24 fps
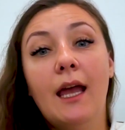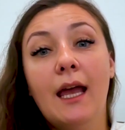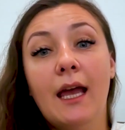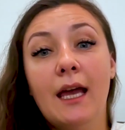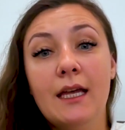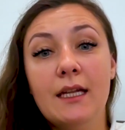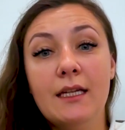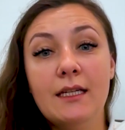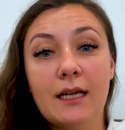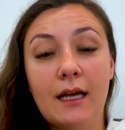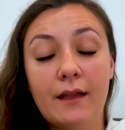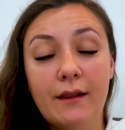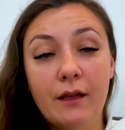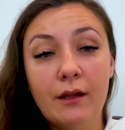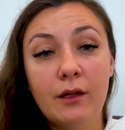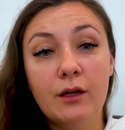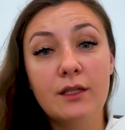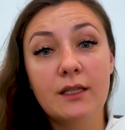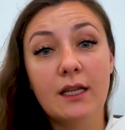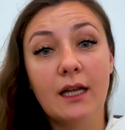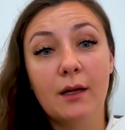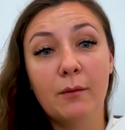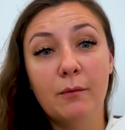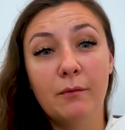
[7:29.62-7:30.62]
And I think
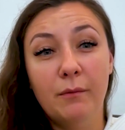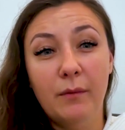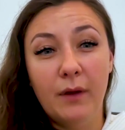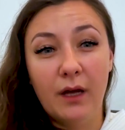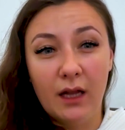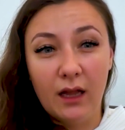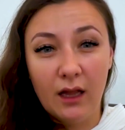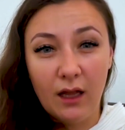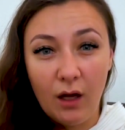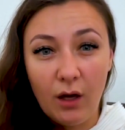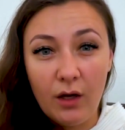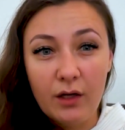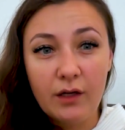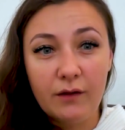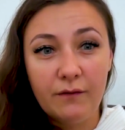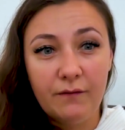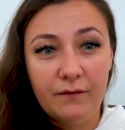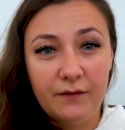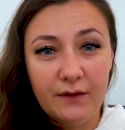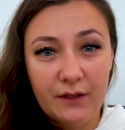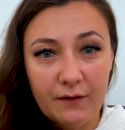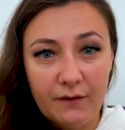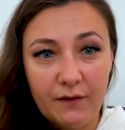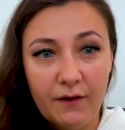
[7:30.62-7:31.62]
there's like a lot
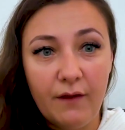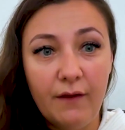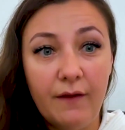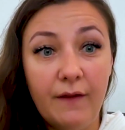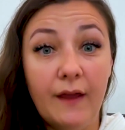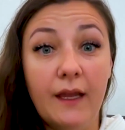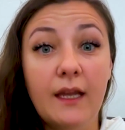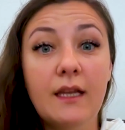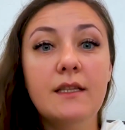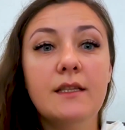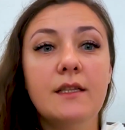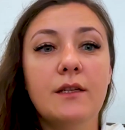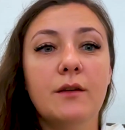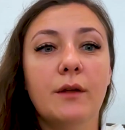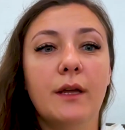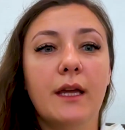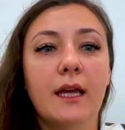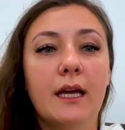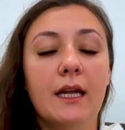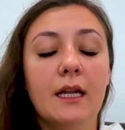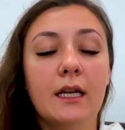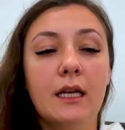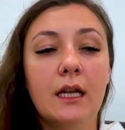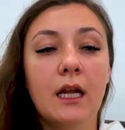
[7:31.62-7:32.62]
of different things you
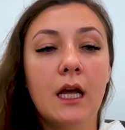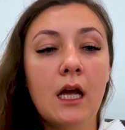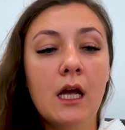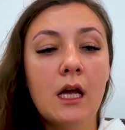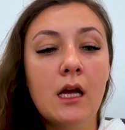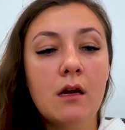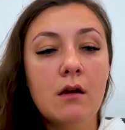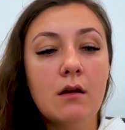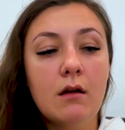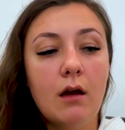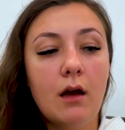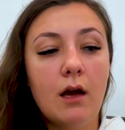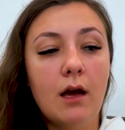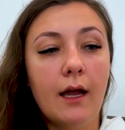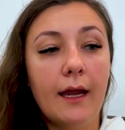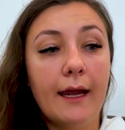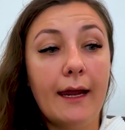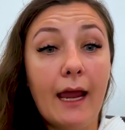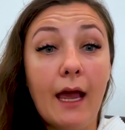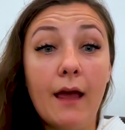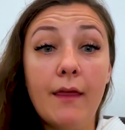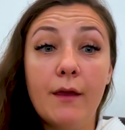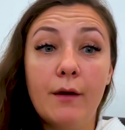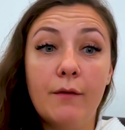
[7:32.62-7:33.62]
can
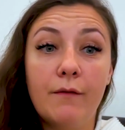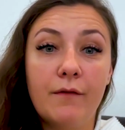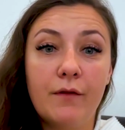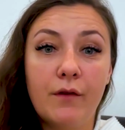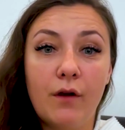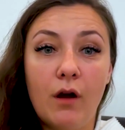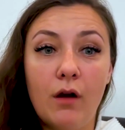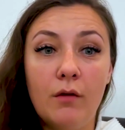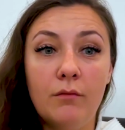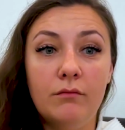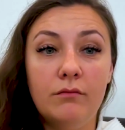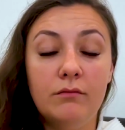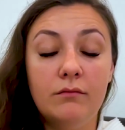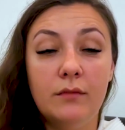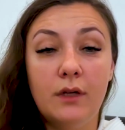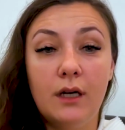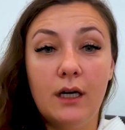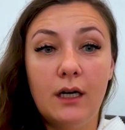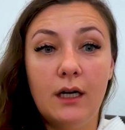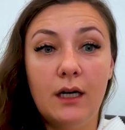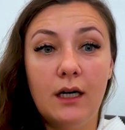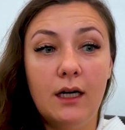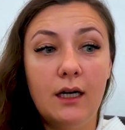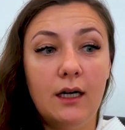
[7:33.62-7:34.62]
gather from
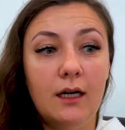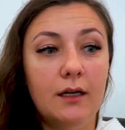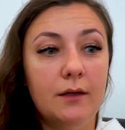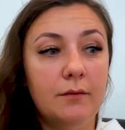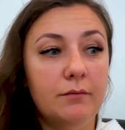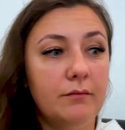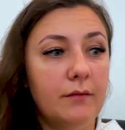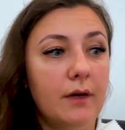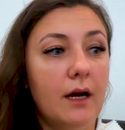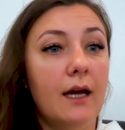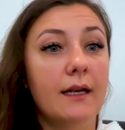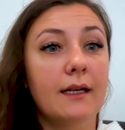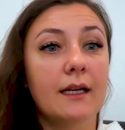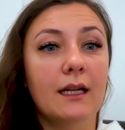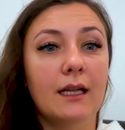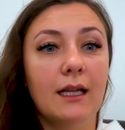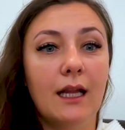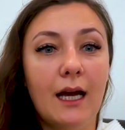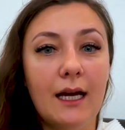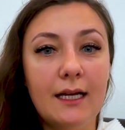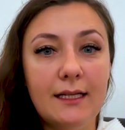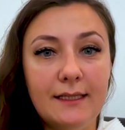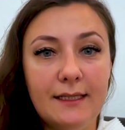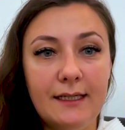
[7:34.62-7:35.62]

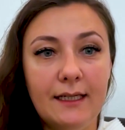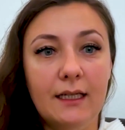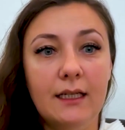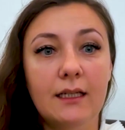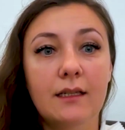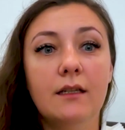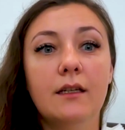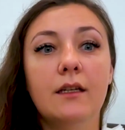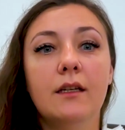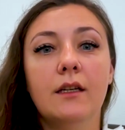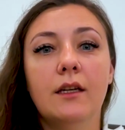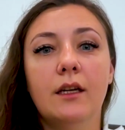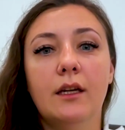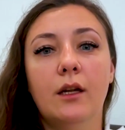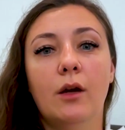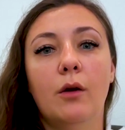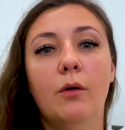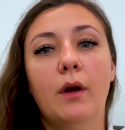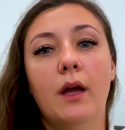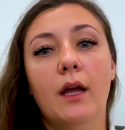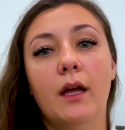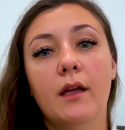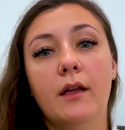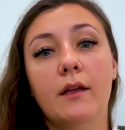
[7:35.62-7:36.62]
analyzing,
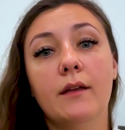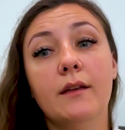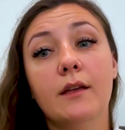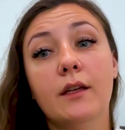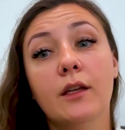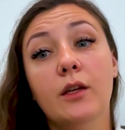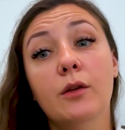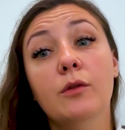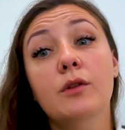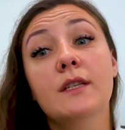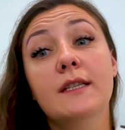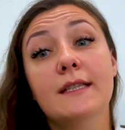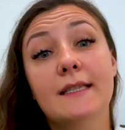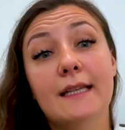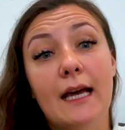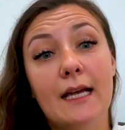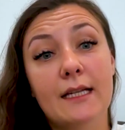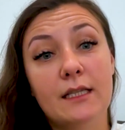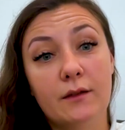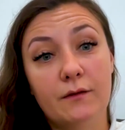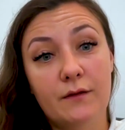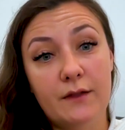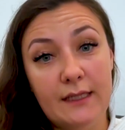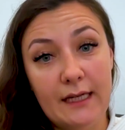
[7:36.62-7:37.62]
huge
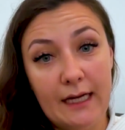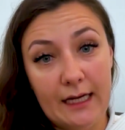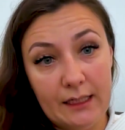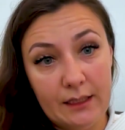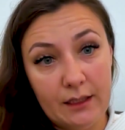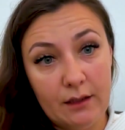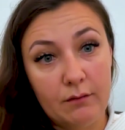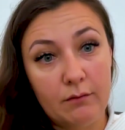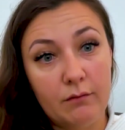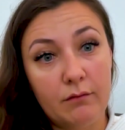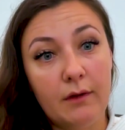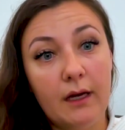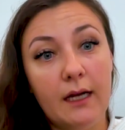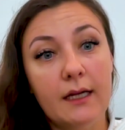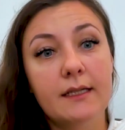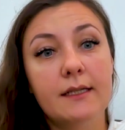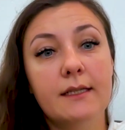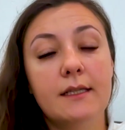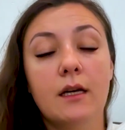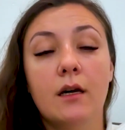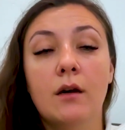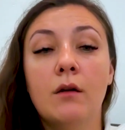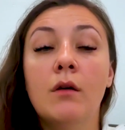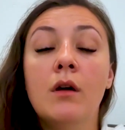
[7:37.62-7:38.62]
sets of data, right?
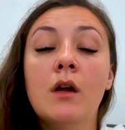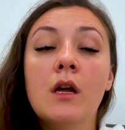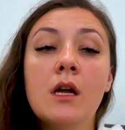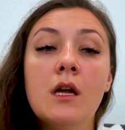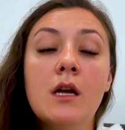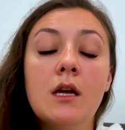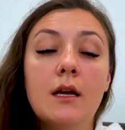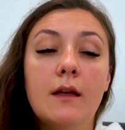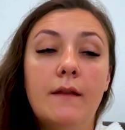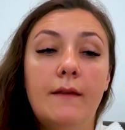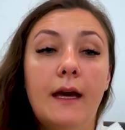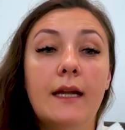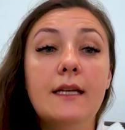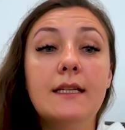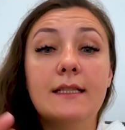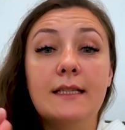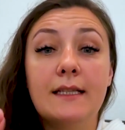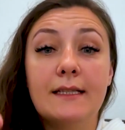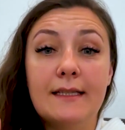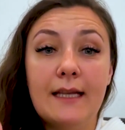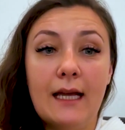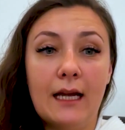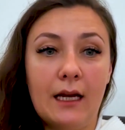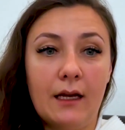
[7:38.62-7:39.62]
So that is the
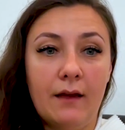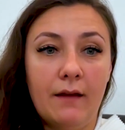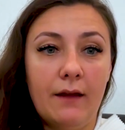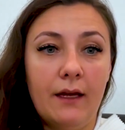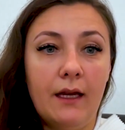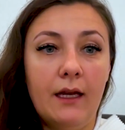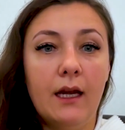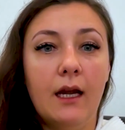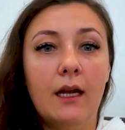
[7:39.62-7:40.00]
second thing.